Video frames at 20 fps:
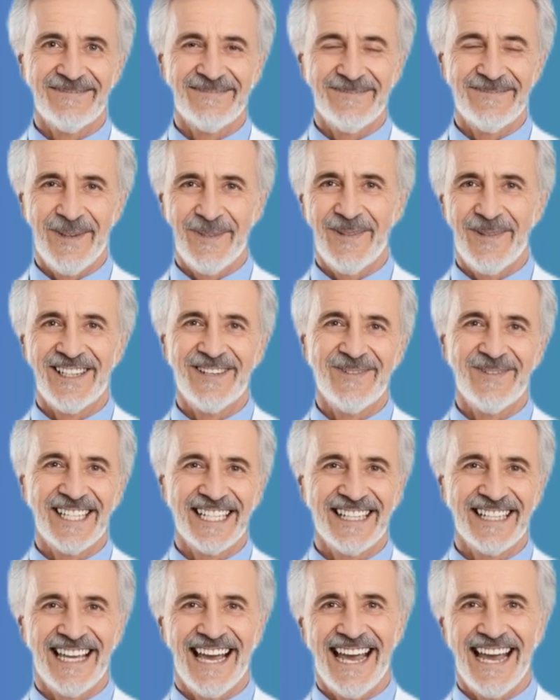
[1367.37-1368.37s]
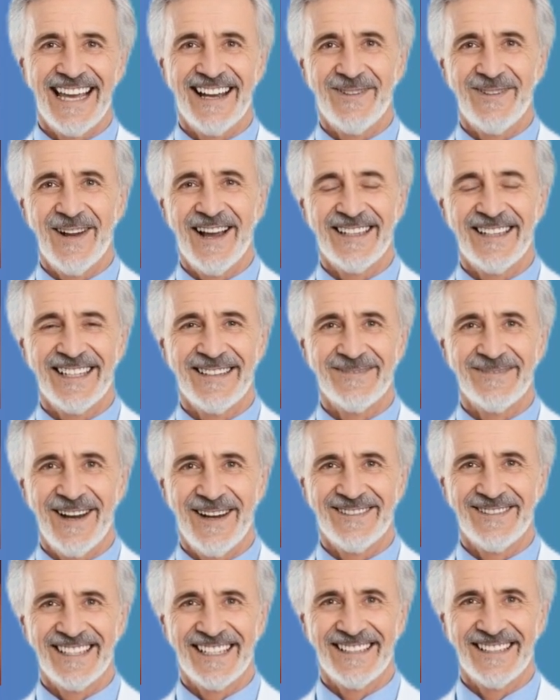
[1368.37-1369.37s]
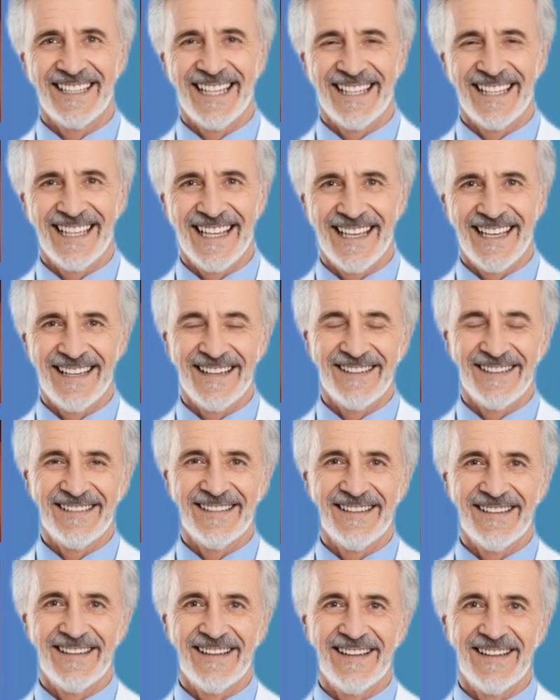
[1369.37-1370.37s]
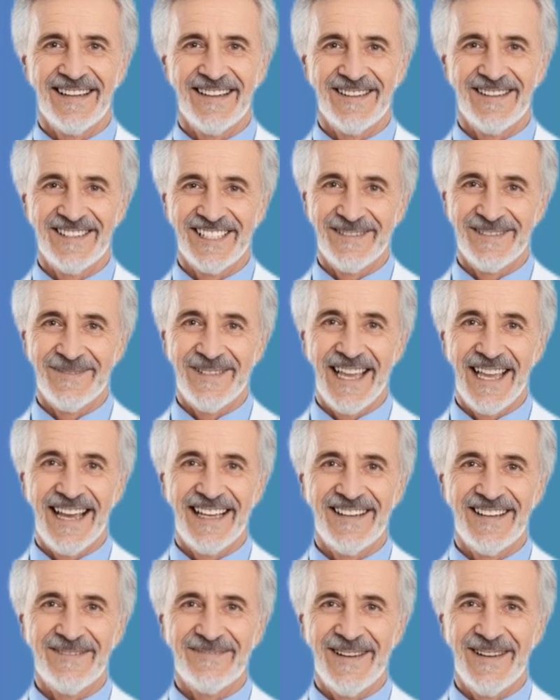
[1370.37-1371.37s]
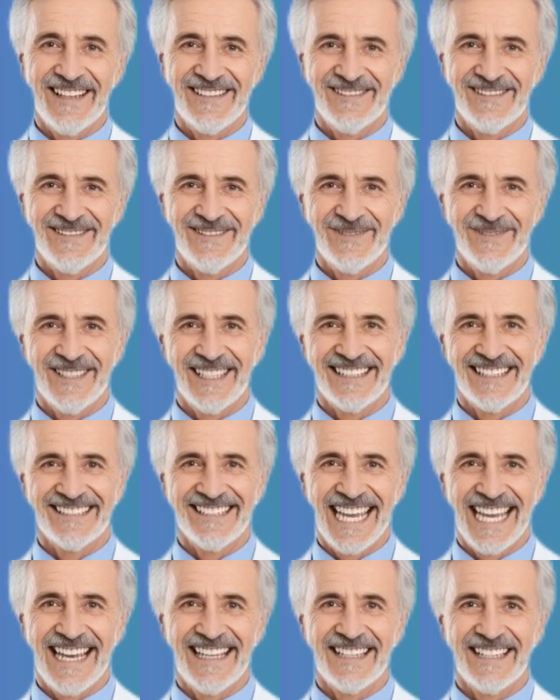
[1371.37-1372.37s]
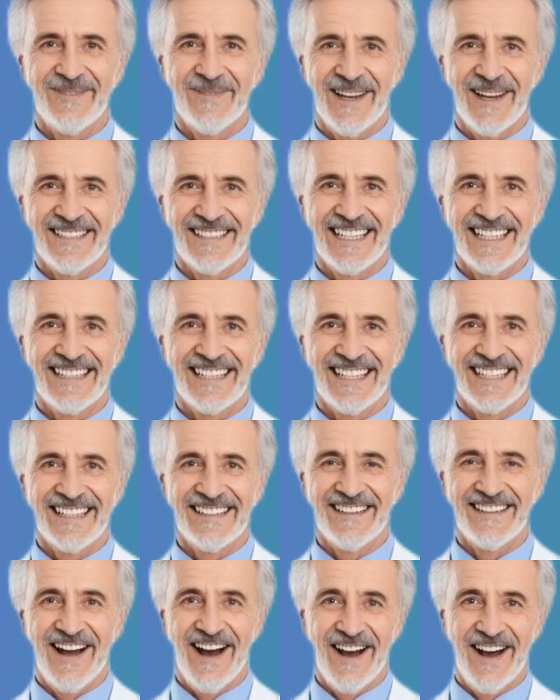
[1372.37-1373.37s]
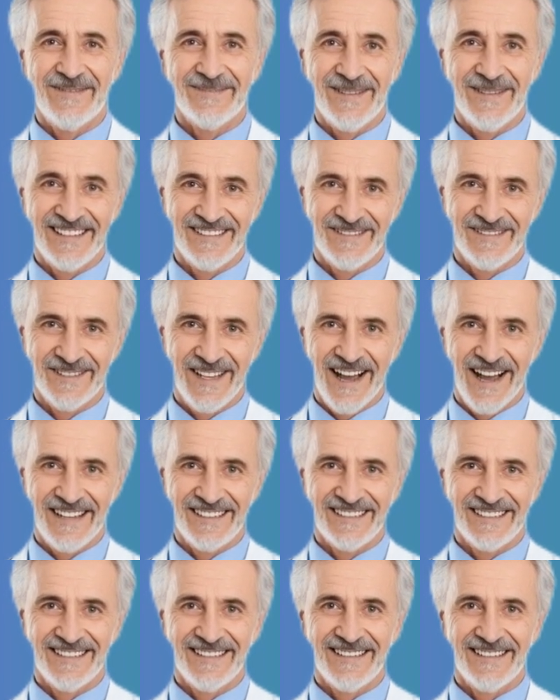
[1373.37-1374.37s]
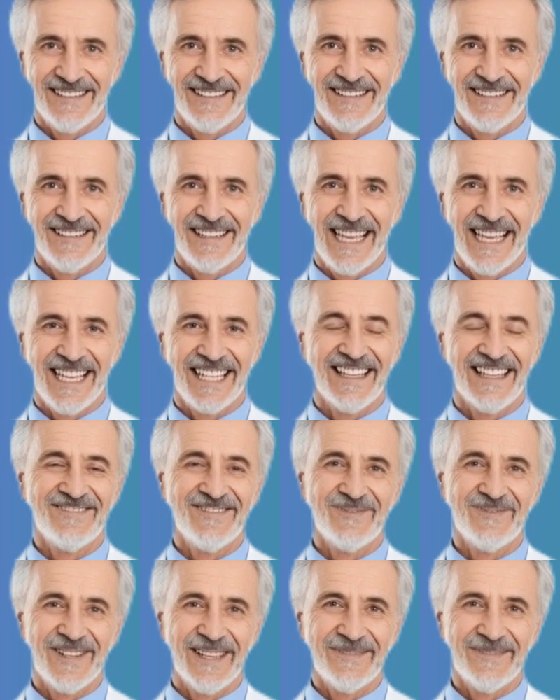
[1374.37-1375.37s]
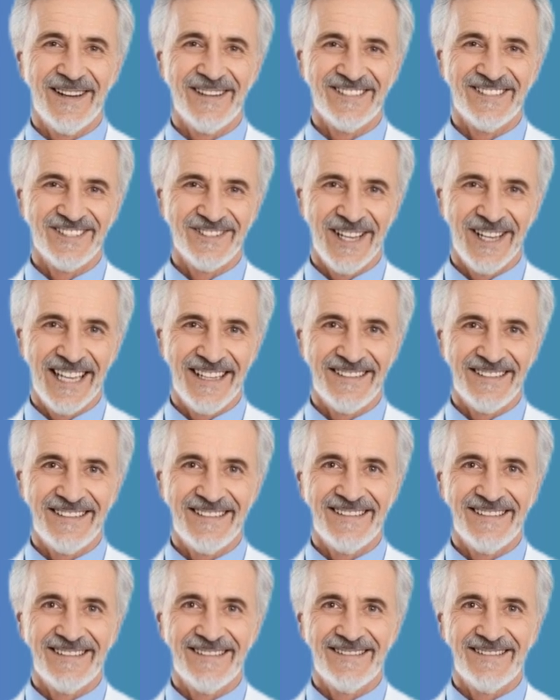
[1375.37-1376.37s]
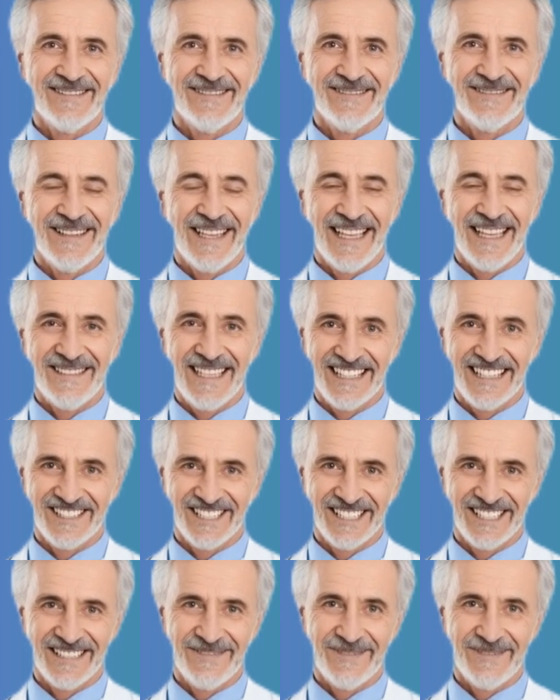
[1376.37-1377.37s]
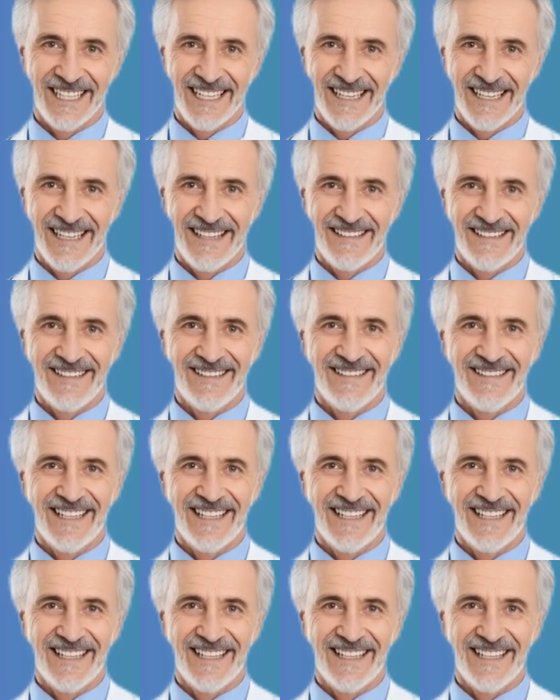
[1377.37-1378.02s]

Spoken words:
But when you eat high-quality protein like eggs, you're supplying your muscles with exactly what they need to halt muscle loss and even rebuild strength. And that's just the beginning.